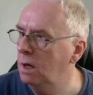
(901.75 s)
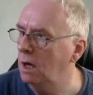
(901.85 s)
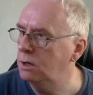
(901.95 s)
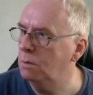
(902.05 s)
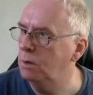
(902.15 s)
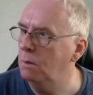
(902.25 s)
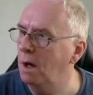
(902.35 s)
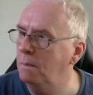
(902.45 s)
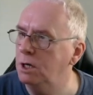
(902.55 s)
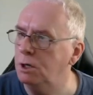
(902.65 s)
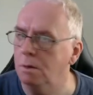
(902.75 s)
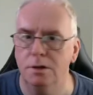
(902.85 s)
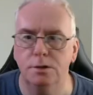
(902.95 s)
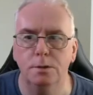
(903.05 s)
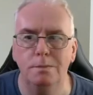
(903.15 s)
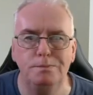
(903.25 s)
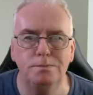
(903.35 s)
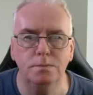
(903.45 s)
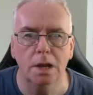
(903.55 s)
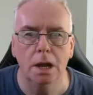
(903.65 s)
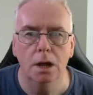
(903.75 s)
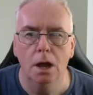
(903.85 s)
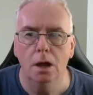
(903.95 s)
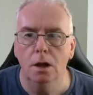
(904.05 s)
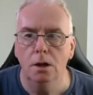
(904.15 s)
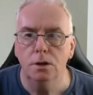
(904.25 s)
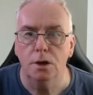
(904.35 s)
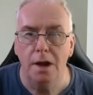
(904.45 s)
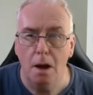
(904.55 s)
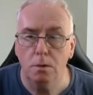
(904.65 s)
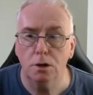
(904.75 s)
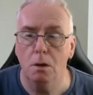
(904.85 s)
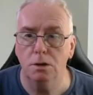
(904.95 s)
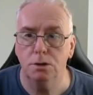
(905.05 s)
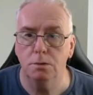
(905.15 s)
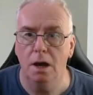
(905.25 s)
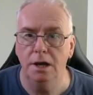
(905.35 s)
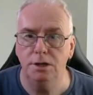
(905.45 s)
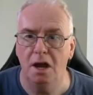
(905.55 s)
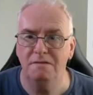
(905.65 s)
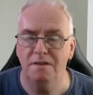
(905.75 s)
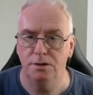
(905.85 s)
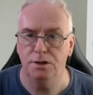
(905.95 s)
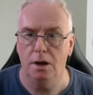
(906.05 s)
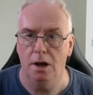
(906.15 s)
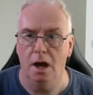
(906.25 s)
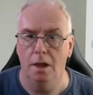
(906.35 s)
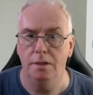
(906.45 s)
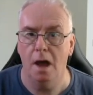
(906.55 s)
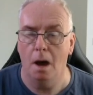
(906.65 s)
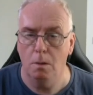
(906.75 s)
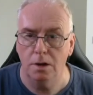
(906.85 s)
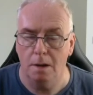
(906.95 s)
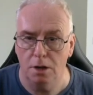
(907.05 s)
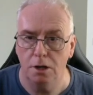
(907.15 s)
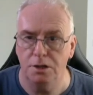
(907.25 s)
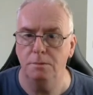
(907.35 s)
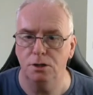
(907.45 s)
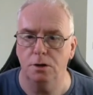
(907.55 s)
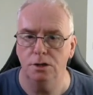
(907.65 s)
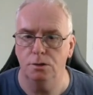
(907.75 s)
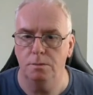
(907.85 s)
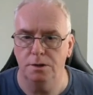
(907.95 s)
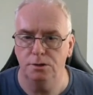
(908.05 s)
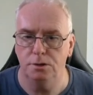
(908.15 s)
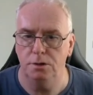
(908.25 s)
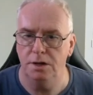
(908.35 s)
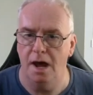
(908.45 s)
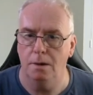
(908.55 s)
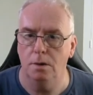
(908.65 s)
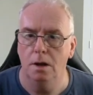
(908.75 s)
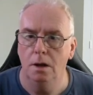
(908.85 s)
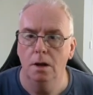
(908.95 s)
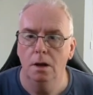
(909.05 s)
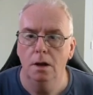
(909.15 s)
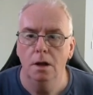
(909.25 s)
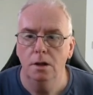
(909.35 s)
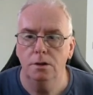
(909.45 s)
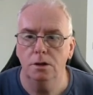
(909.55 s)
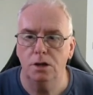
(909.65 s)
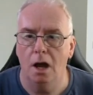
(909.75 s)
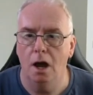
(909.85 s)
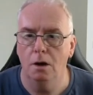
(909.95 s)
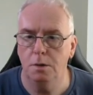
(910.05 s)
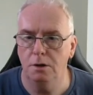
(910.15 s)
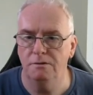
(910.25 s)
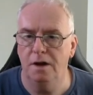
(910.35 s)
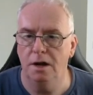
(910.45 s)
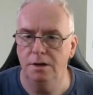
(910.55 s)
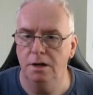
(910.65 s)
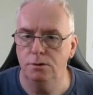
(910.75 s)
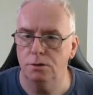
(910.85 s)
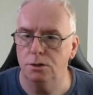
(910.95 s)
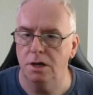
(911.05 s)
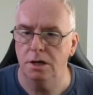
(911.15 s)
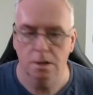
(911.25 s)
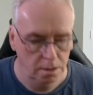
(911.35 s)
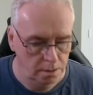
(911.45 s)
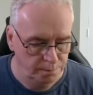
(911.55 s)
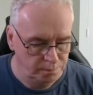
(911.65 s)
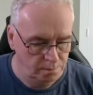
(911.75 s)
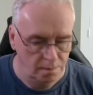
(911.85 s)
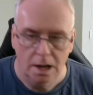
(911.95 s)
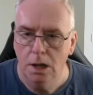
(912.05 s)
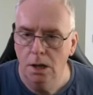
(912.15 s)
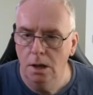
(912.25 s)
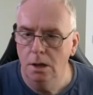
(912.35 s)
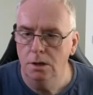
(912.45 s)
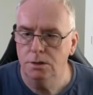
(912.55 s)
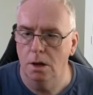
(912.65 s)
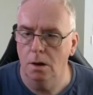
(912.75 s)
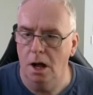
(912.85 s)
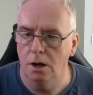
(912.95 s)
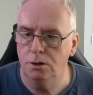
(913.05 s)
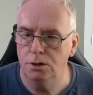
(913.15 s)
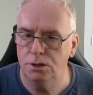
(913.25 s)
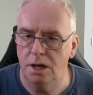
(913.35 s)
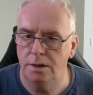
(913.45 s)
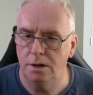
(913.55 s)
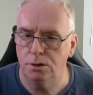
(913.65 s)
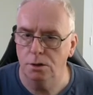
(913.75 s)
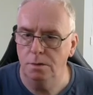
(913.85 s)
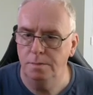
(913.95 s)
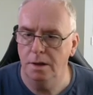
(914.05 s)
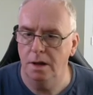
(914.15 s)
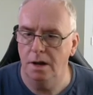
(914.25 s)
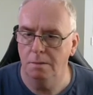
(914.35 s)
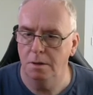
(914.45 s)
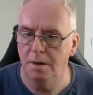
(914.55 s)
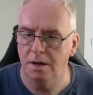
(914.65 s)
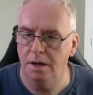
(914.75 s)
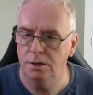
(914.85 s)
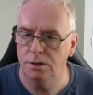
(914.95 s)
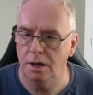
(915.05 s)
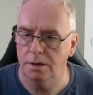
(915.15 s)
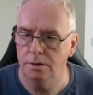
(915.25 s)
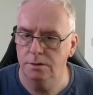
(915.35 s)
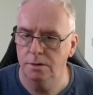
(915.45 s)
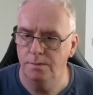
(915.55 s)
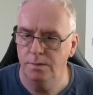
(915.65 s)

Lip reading: SWR measurements. So now we'll go on to our HF antenna. I'm going to demonstrate something to you now that I hope you'll find interesting. So I'll just set that up and I'll be back in a second.